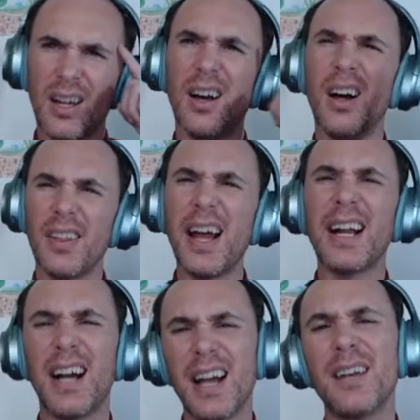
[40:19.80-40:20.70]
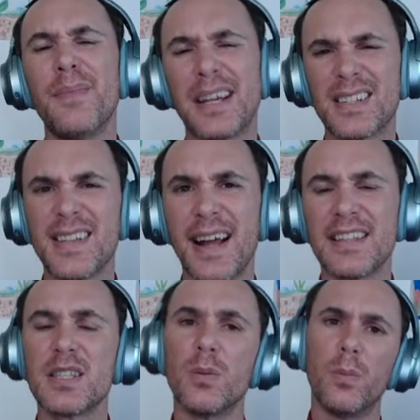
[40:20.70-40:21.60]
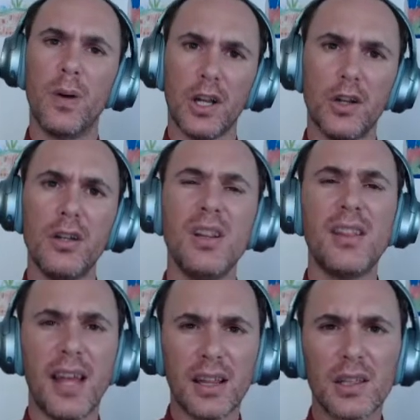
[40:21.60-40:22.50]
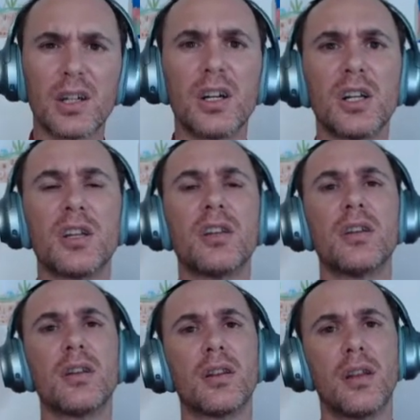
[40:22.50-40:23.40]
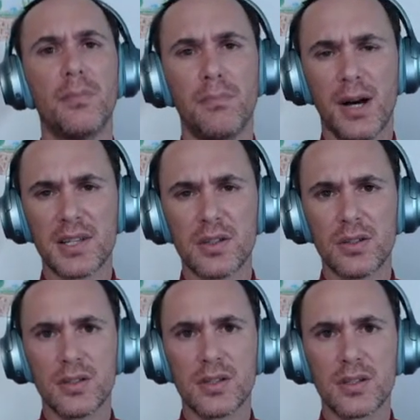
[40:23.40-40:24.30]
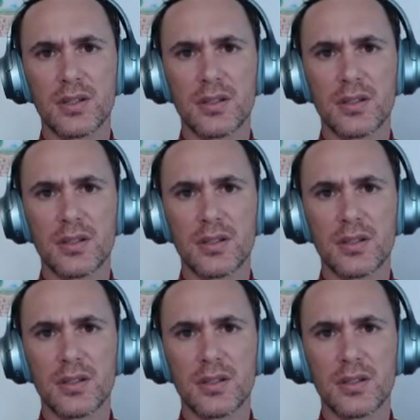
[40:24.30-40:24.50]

well, that kind of makes sense, but couldn't they learn the muscles?